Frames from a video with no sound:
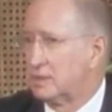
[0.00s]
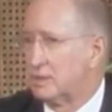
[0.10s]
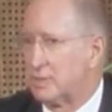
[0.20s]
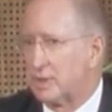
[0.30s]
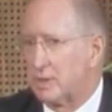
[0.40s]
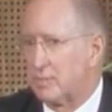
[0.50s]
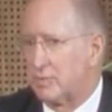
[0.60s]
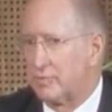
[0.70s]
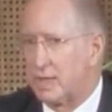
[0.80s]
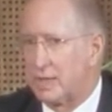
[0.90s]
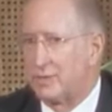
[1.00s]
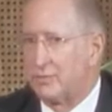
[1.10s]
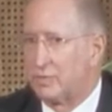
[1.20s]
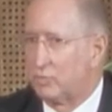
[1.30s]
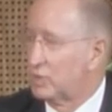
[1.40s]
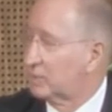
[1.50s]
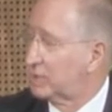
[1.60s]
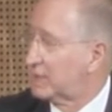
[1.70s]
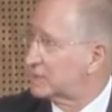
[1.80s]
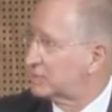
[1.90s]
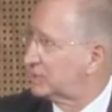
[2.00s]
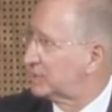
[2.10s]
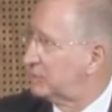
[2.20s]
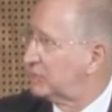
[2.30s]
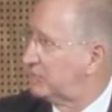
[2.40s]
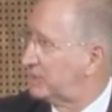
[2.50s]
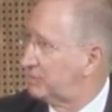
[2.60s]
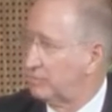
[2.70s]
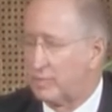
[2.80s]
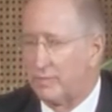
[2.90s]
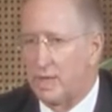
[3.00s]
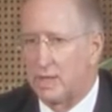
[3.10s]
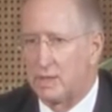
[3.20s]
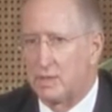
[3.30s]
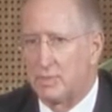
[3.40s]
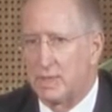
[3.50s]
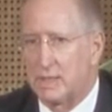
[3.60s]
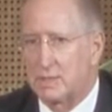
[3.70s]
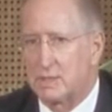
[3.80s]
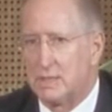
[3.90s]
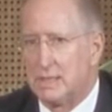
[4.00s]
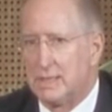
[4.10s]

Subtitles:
the ability to provide a different workplace than what they would have been providing in the past,